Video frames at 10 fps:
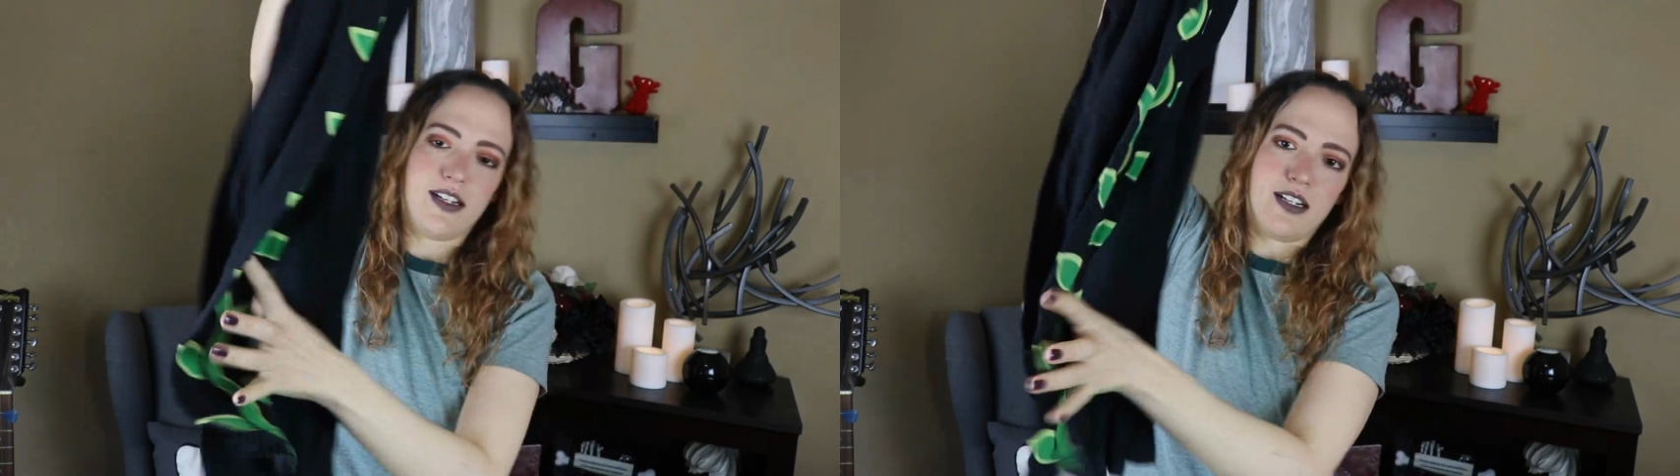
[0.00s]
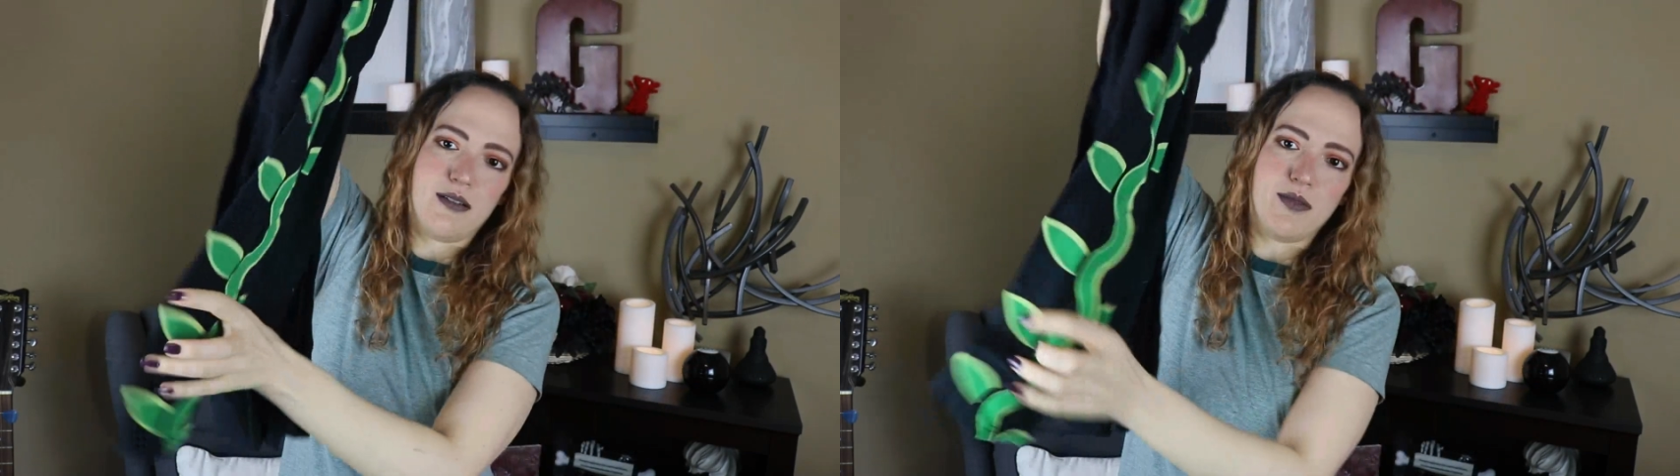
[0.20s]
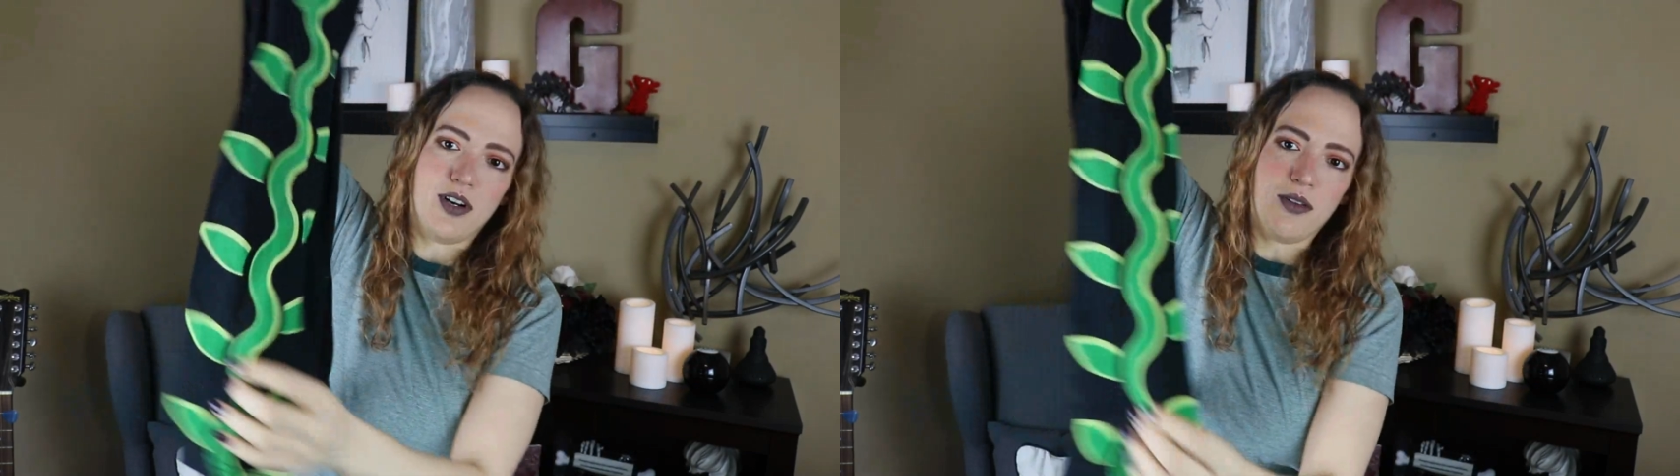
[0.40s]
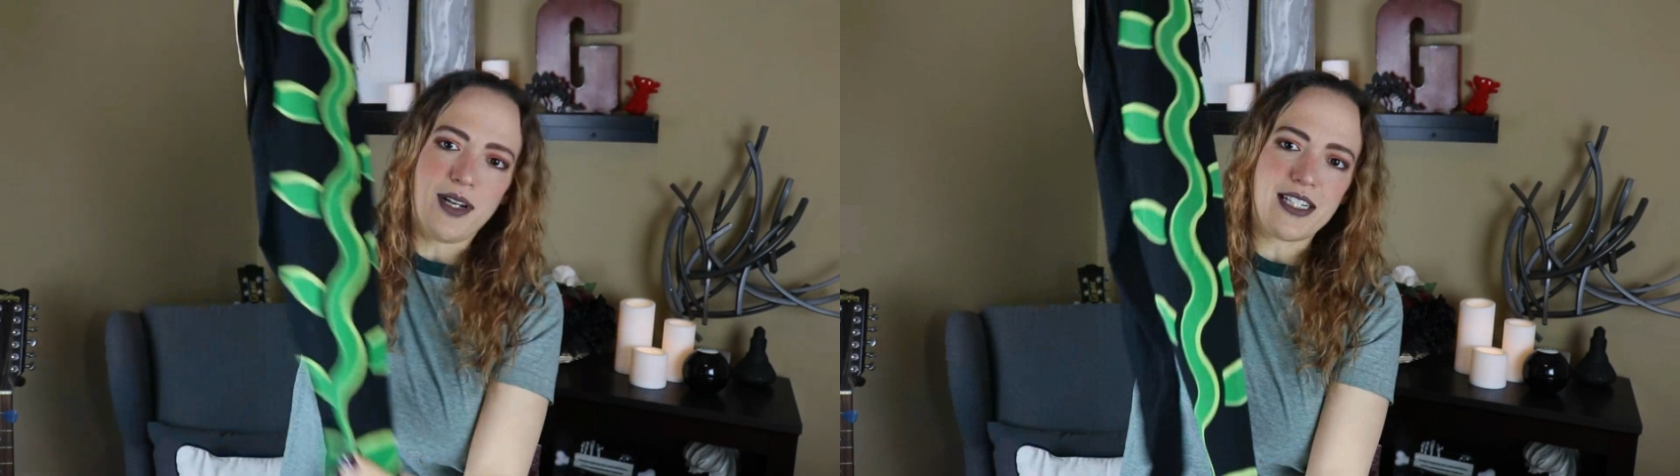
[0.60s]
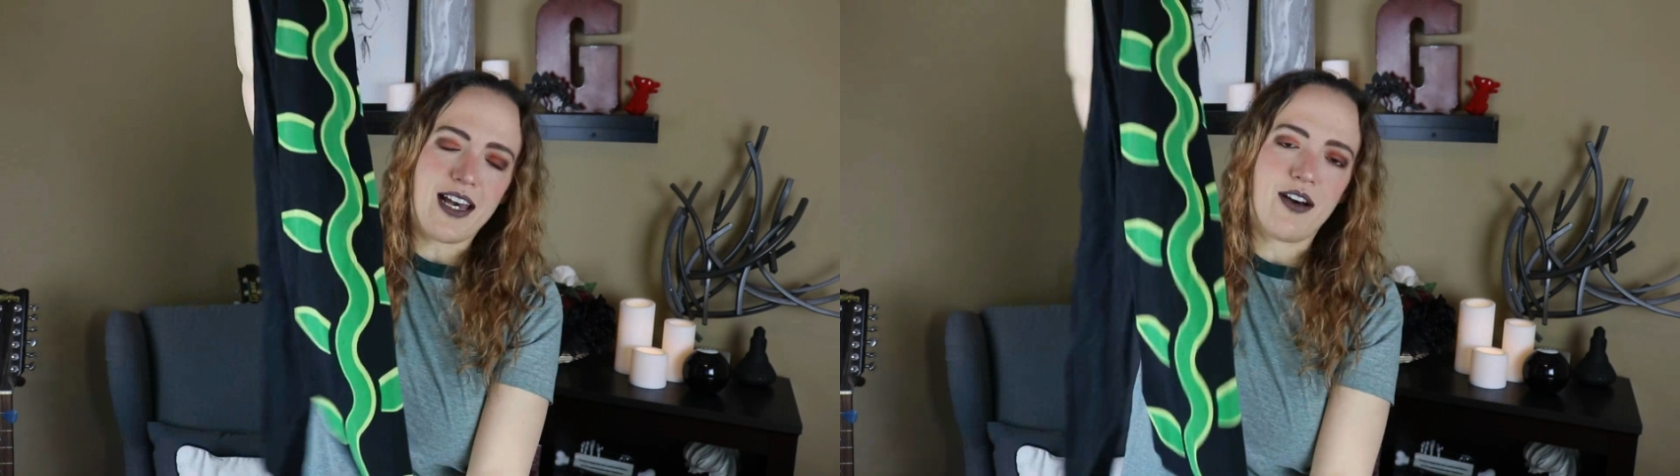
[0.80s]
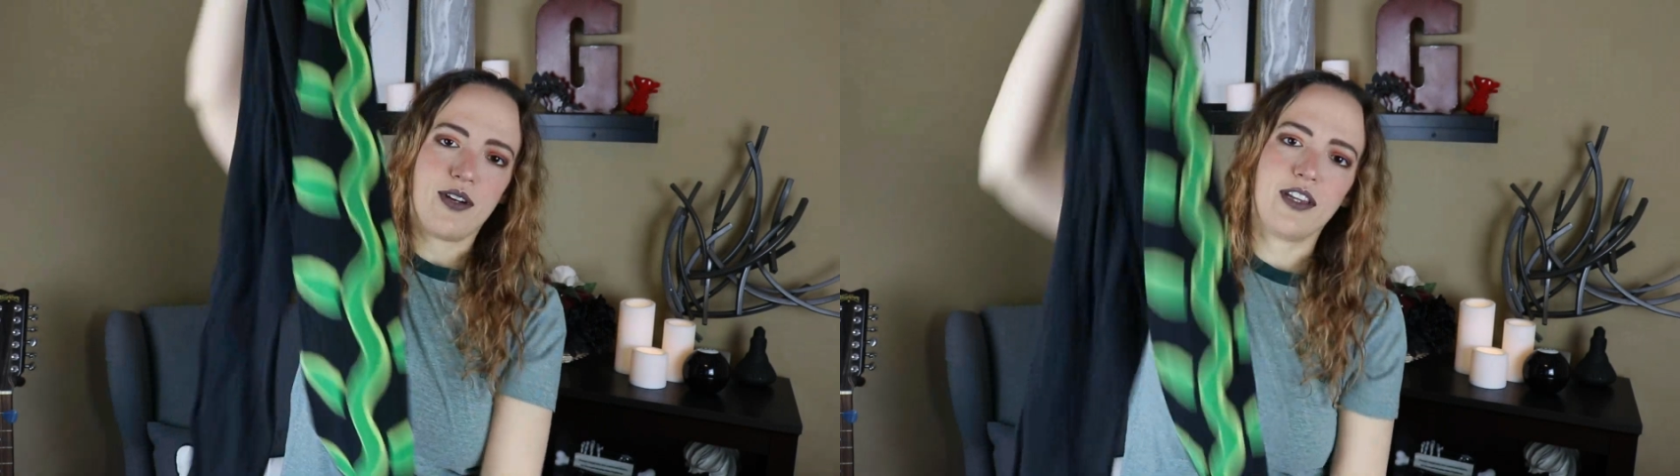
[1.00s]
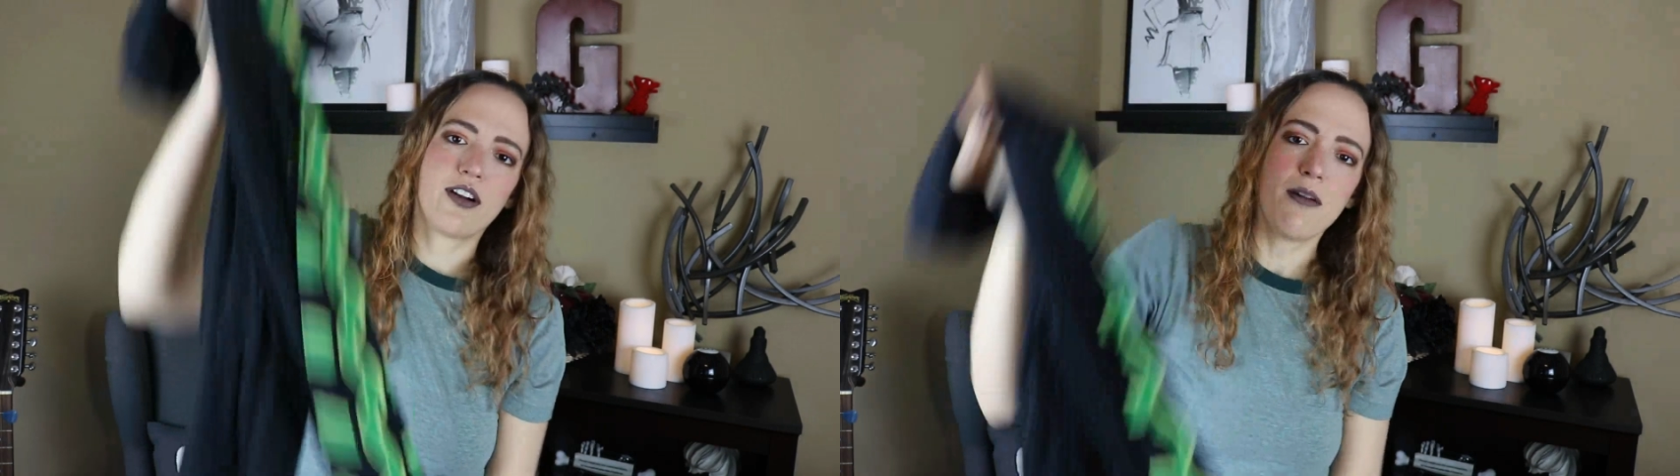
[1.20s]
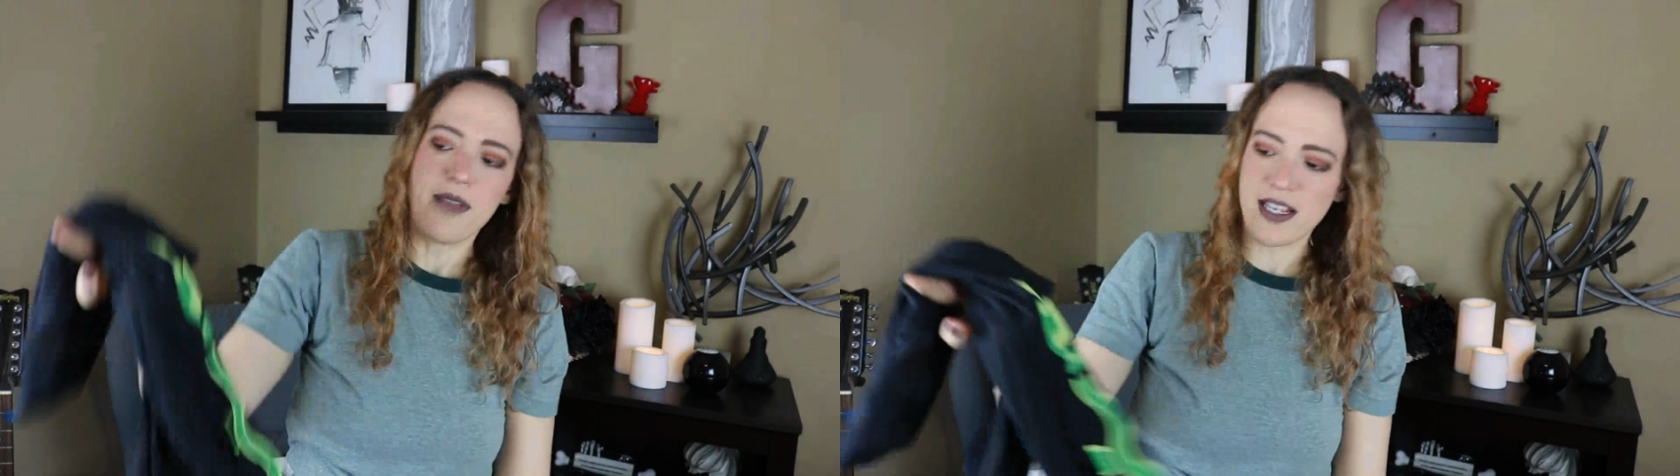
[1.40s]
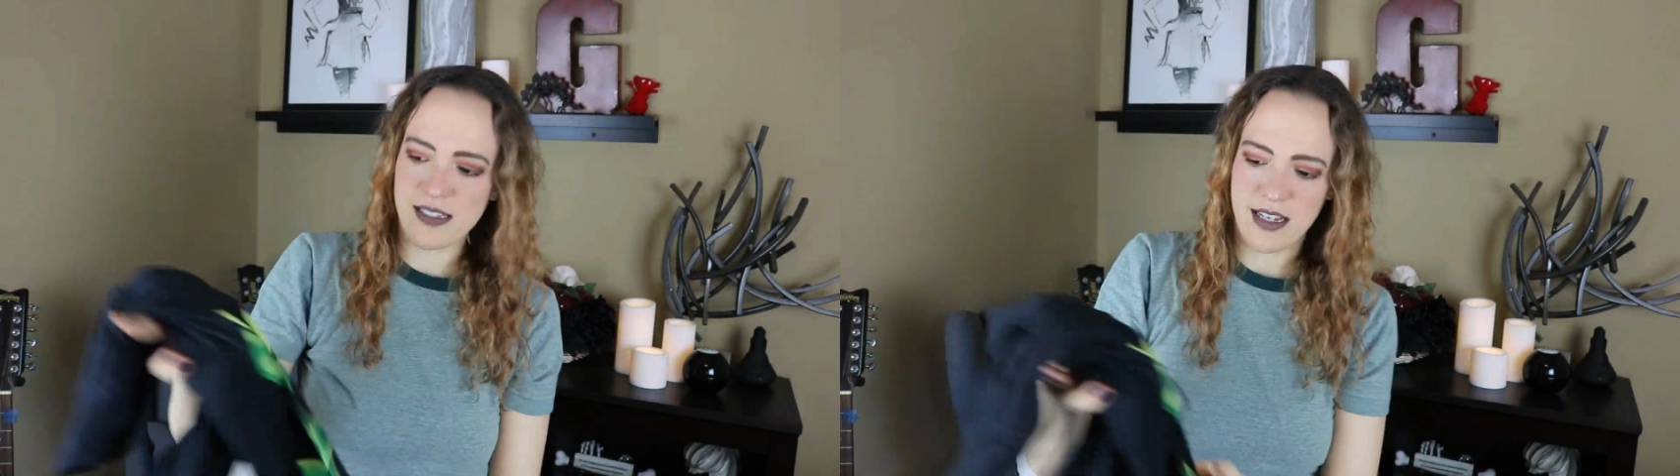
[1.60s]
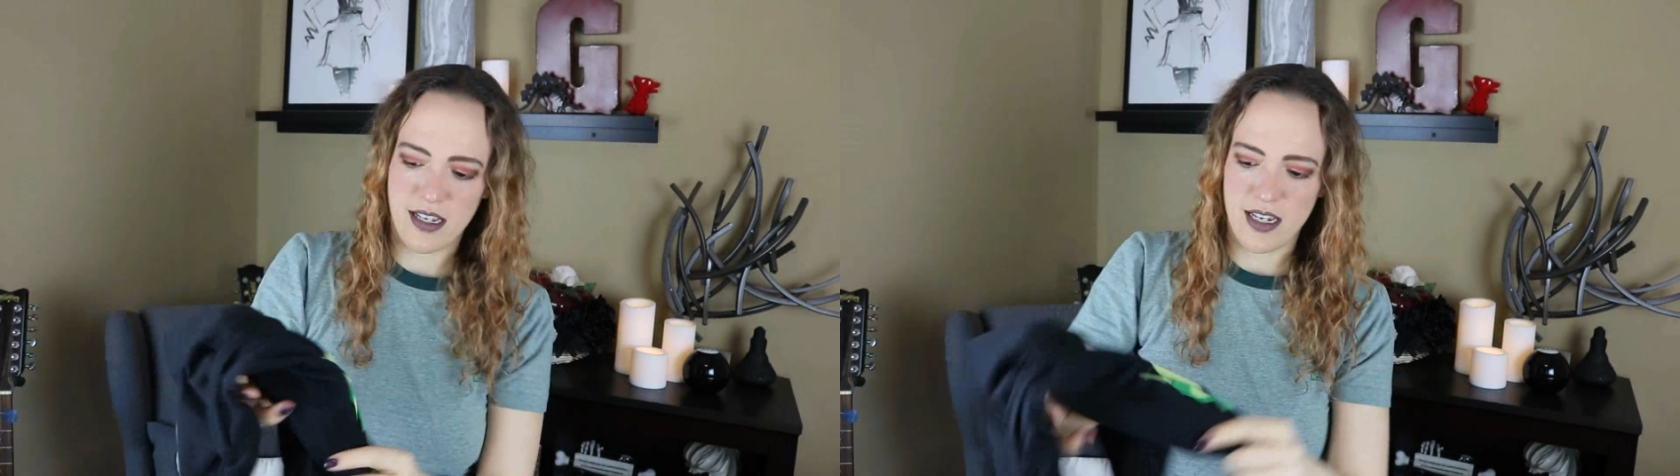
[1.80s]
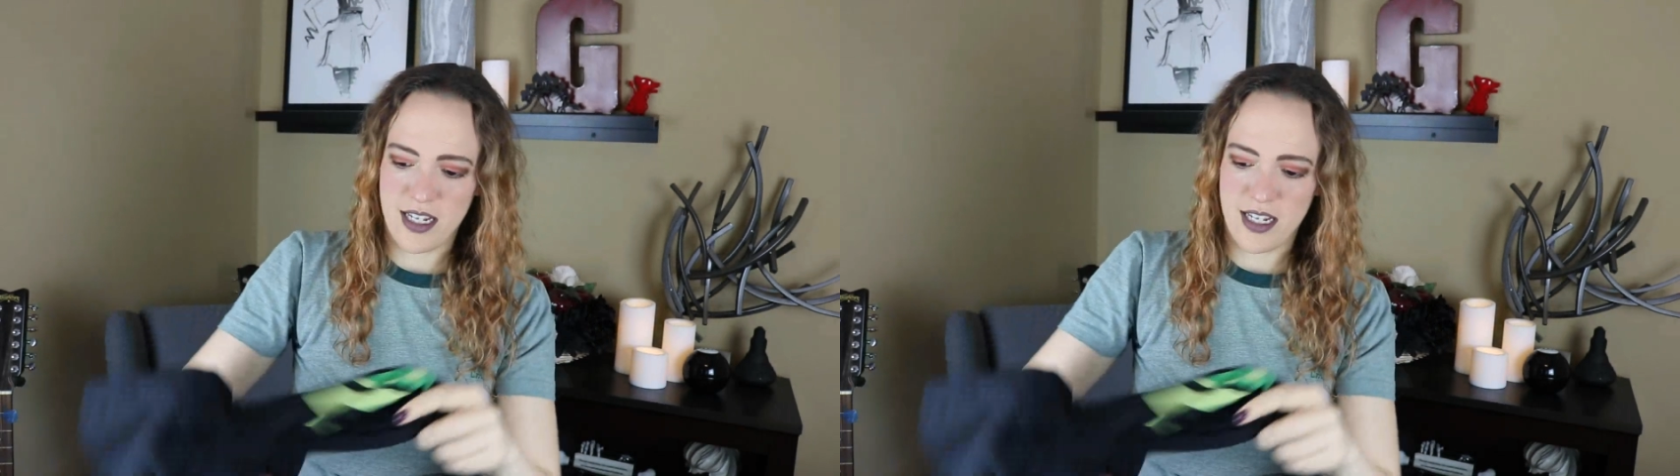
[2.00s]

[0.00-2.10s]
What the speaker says: on them all the way down, and they're amazing.